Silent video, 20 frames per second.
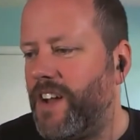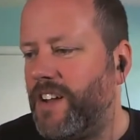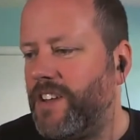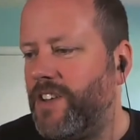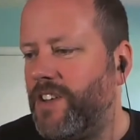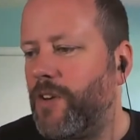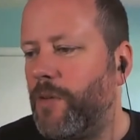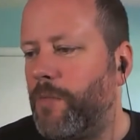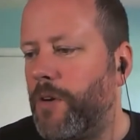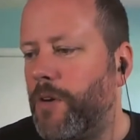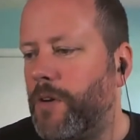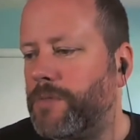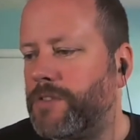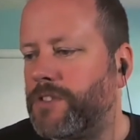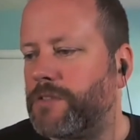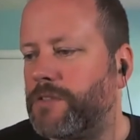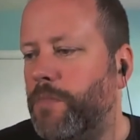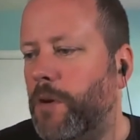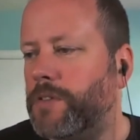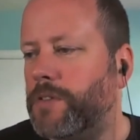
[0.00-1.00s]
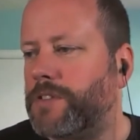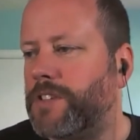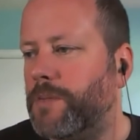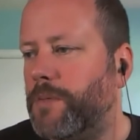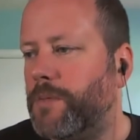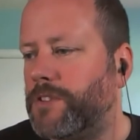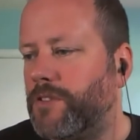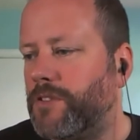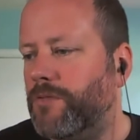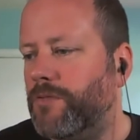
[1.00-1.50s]
Hugo Burnham has just posted a
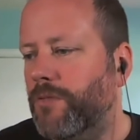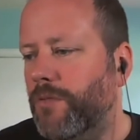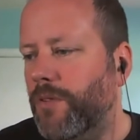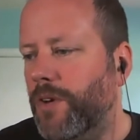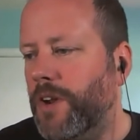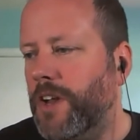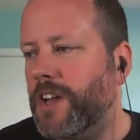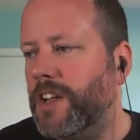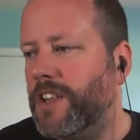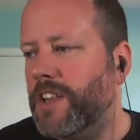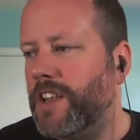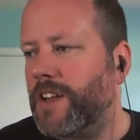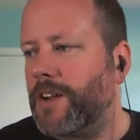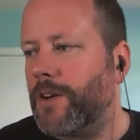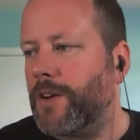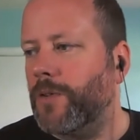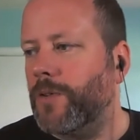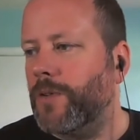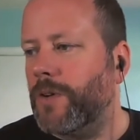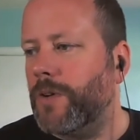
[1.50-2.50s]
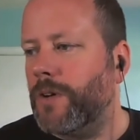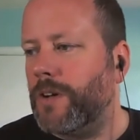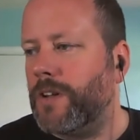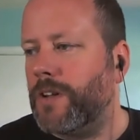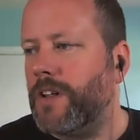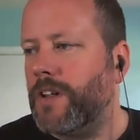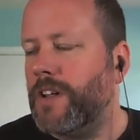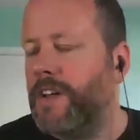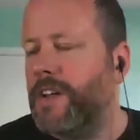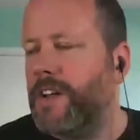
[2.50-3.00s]
bunch of really
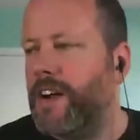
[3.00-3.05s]
cool